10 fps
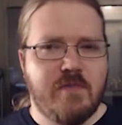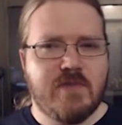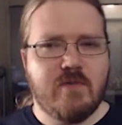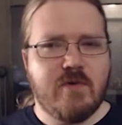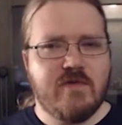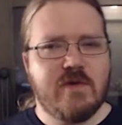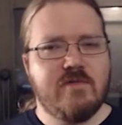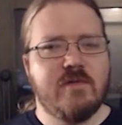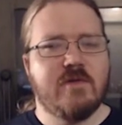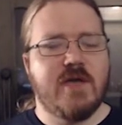but there were
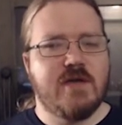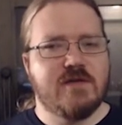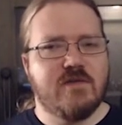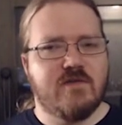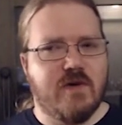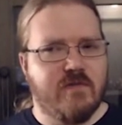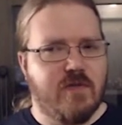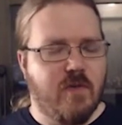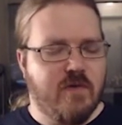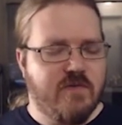several locations throughout the
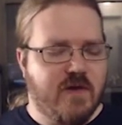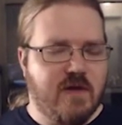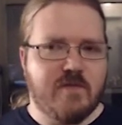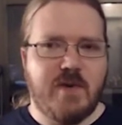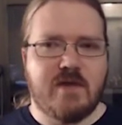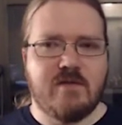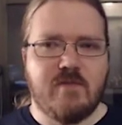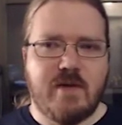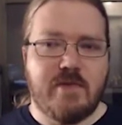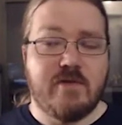north I expected
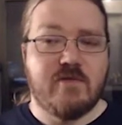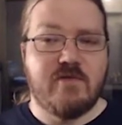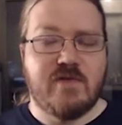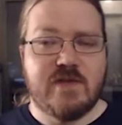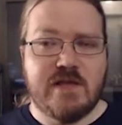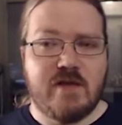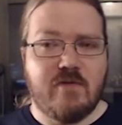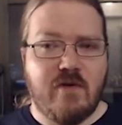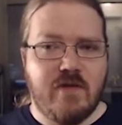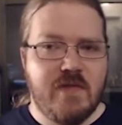my players to visit
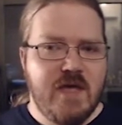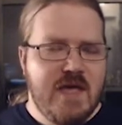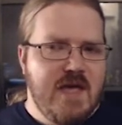later on,